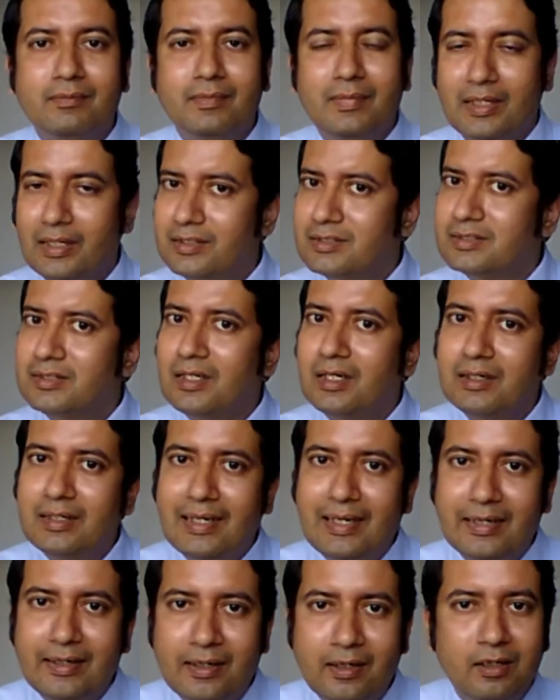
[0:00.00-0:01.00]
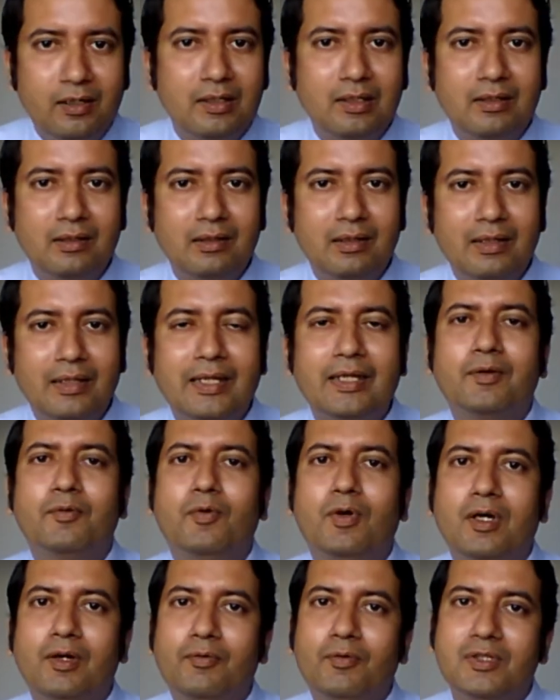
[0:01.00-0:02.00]
It's not ad hoc like
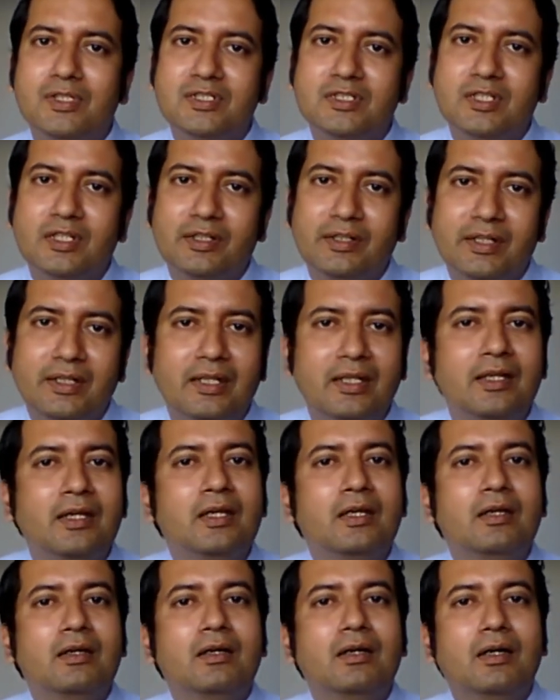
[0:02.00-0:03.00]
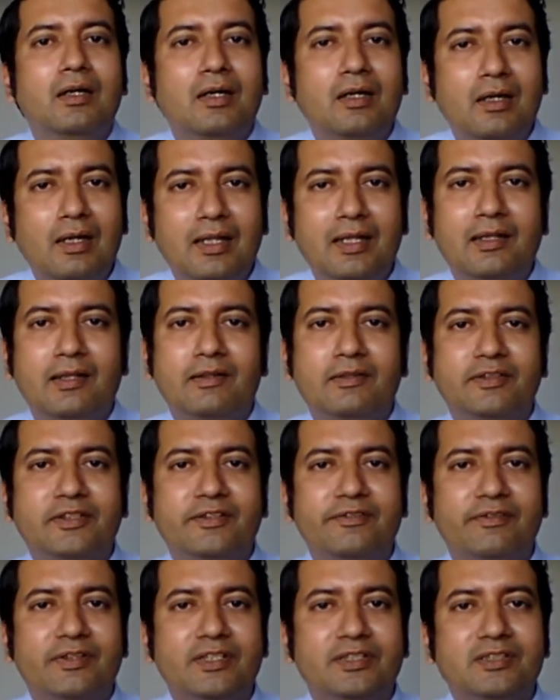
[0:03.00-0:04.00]
what was in the earlier
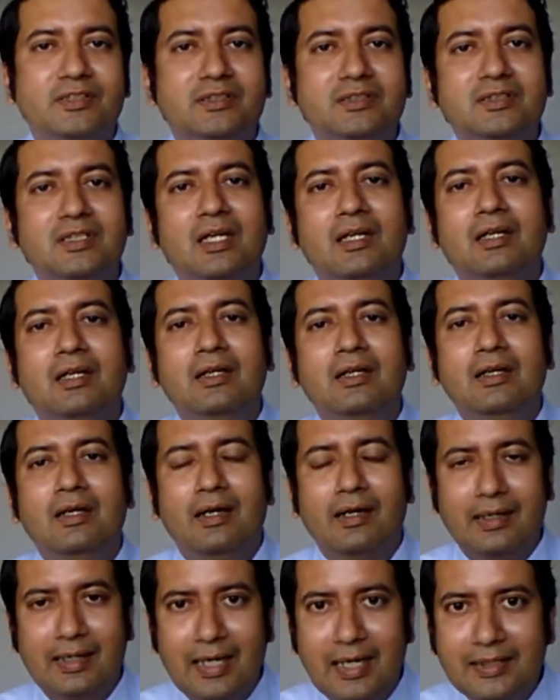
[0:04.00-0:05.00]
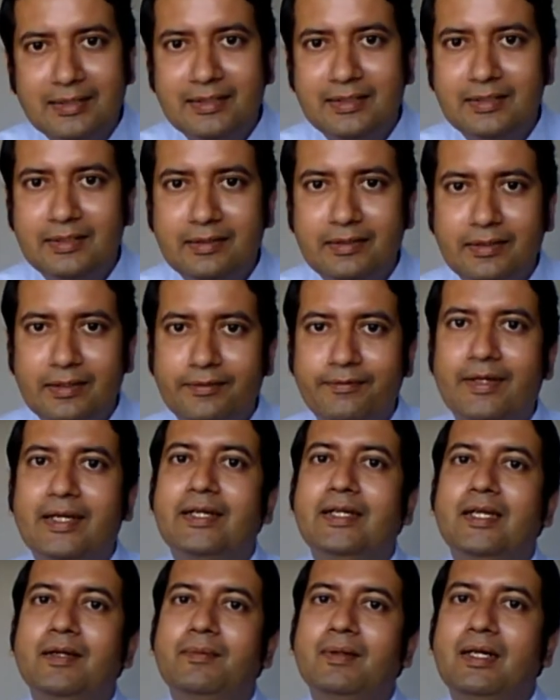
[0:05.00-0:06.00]
generations. Rather, the
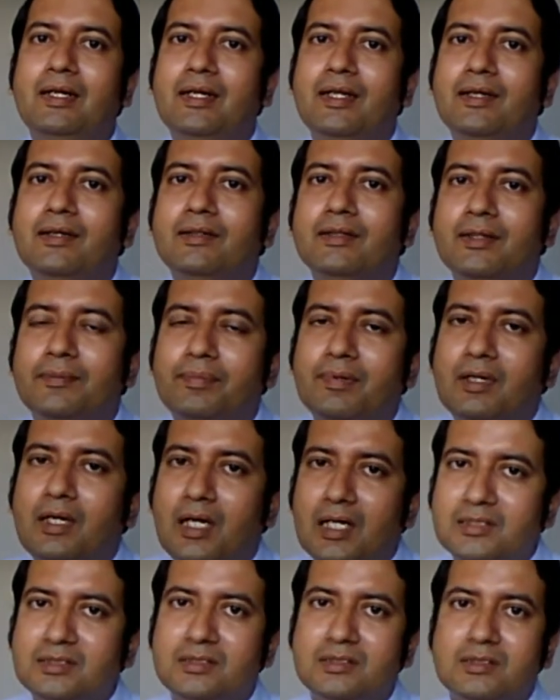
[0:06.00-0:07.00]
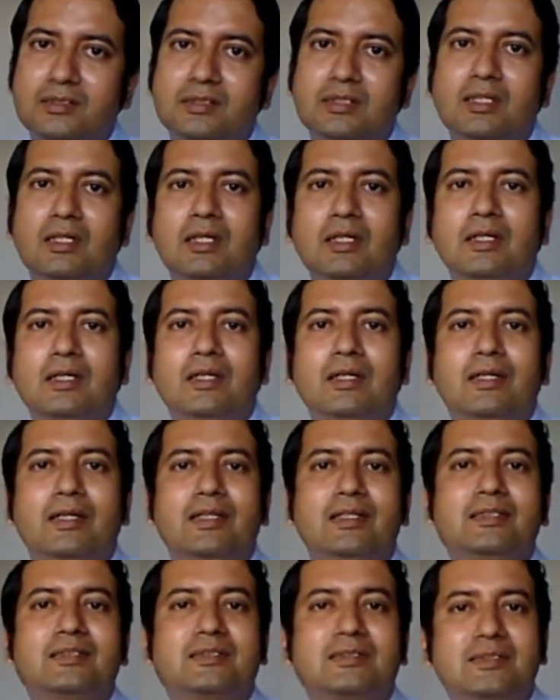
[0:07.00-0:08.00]
variability in the process
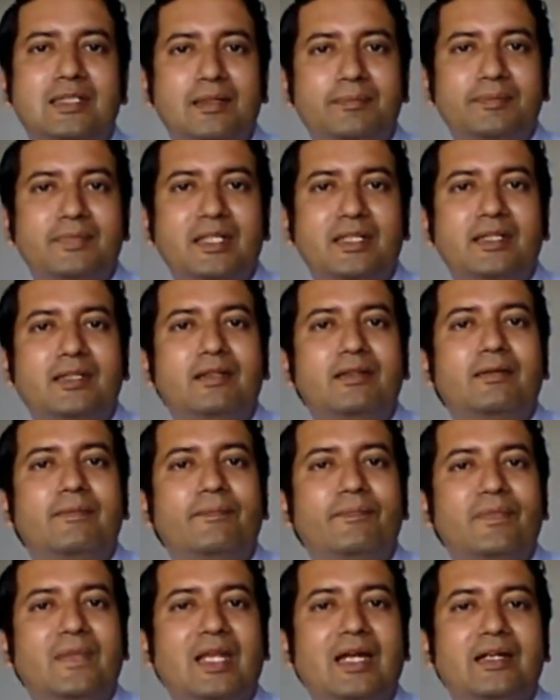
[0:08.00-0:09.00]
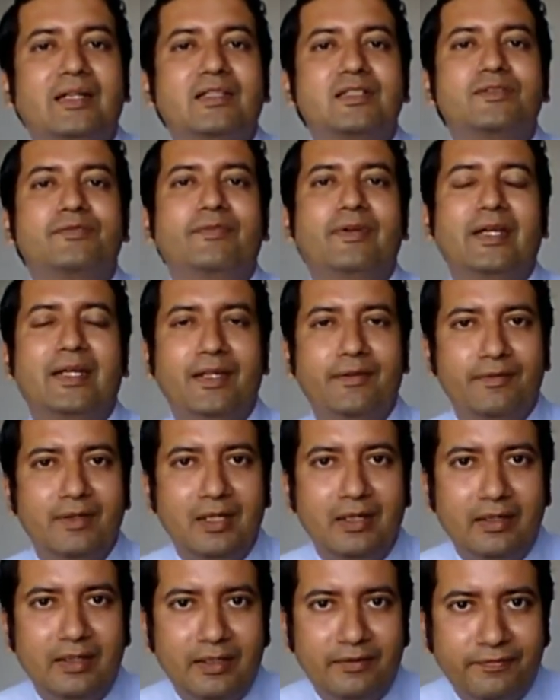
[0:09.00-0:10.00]
is something that is very
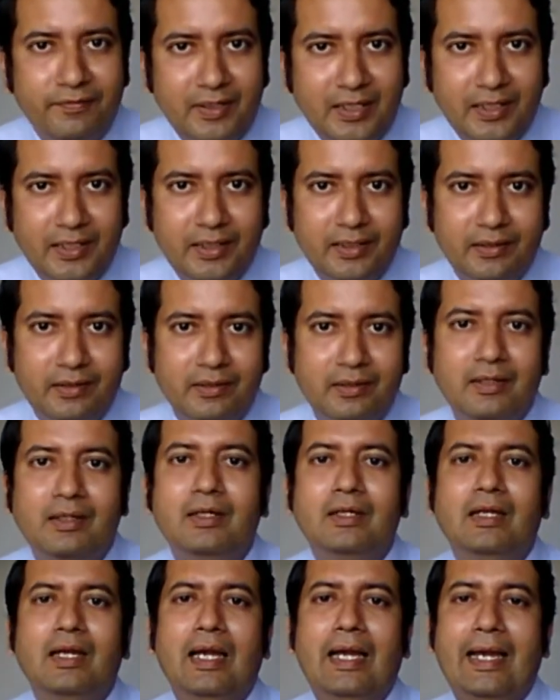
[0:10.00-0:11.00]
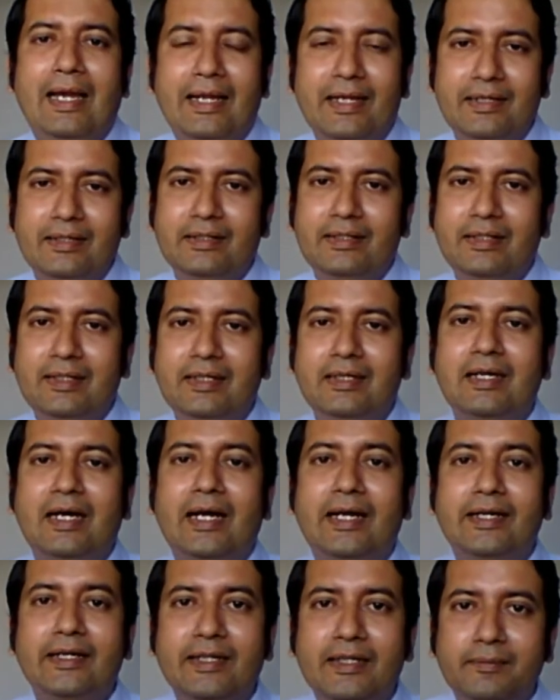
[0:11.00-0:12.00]
well defined, and the
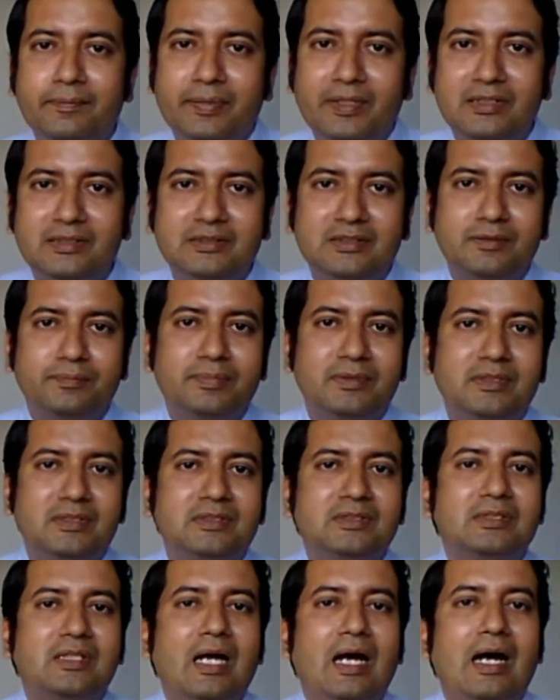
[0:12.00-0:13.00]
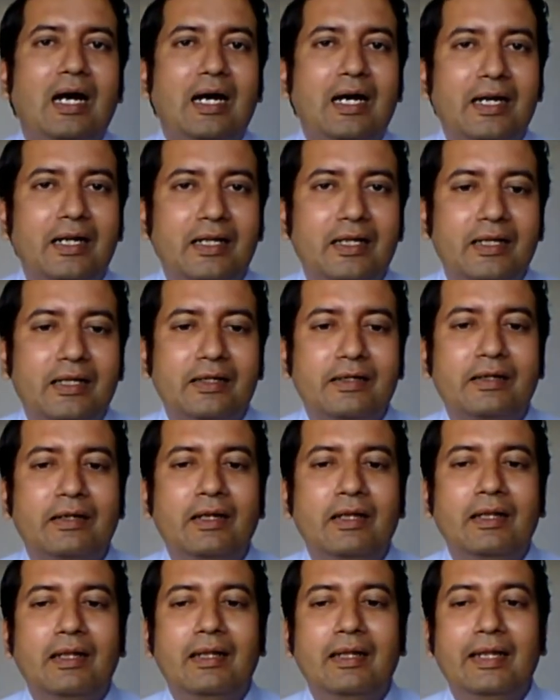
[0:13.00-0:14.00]
guiding principles are
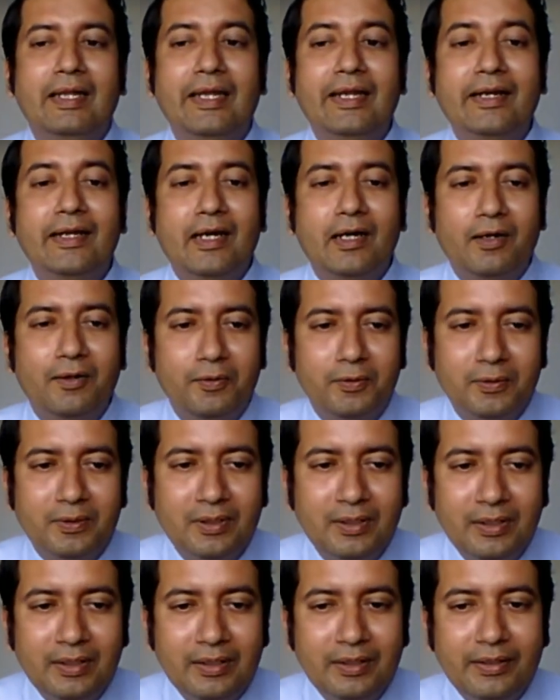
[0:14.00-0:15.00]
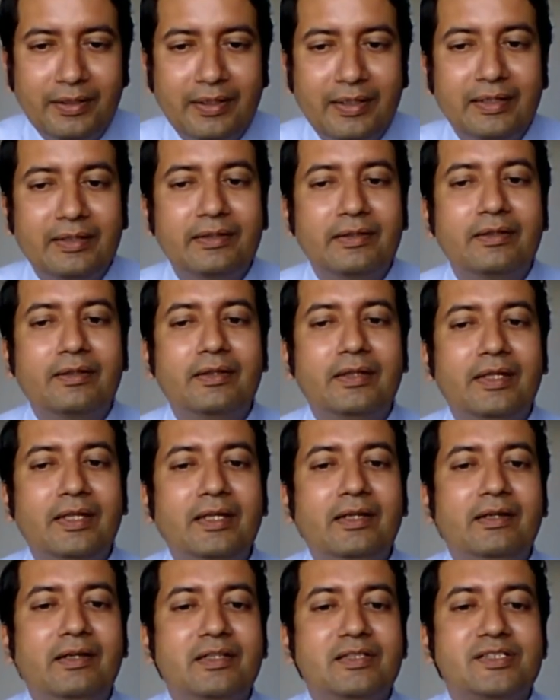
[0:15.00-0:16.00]
laid out in
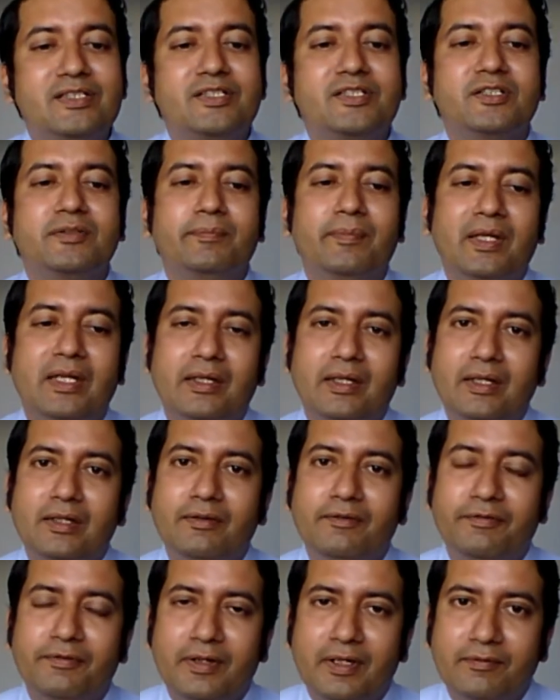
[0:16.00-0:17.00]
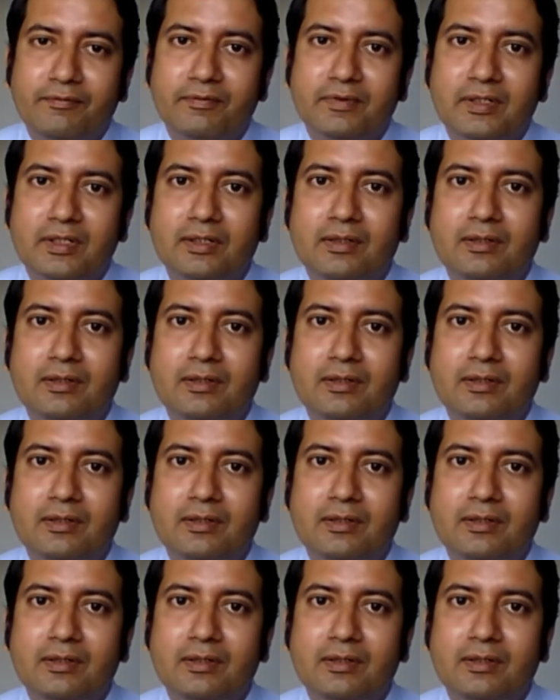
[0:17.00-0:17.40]
the decision making framework.